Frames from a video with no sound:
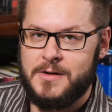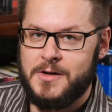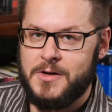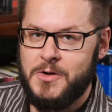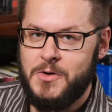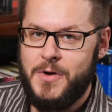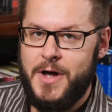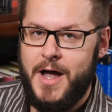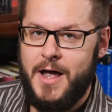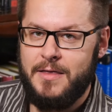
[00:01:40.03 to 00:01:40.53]

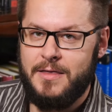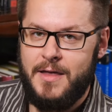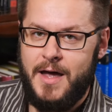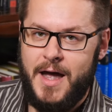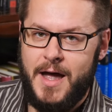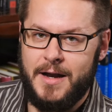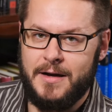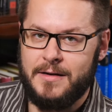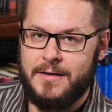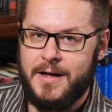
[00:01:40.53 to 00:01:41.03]
Who had
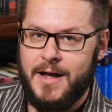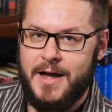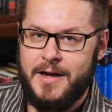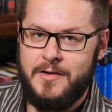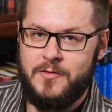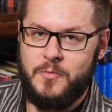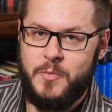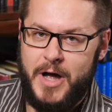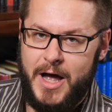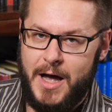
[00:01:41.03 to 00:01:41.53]
that
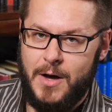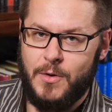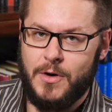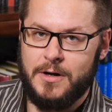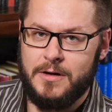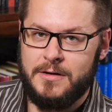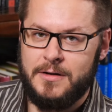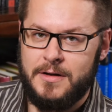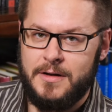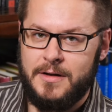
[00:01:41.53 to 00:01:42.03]
kind of
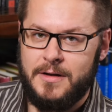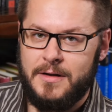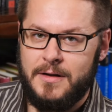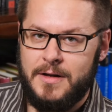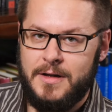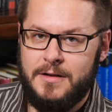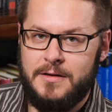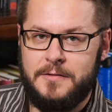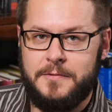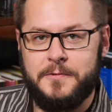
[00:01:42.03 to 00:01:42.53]
power
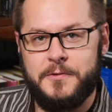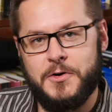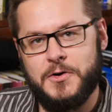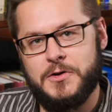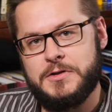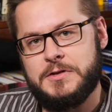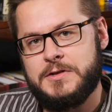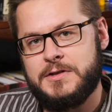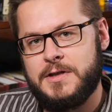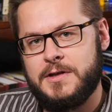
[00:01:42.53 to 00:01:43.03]
in the
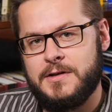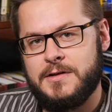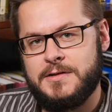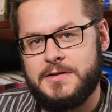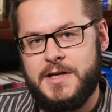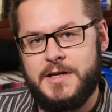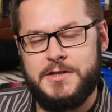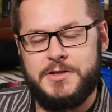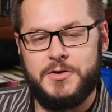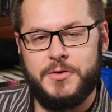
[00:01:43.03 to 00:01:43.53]
first
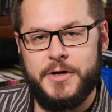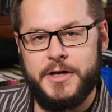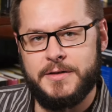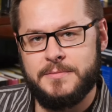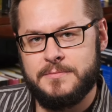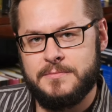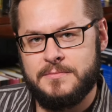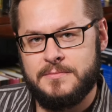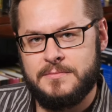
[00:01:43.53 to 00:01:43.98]
century?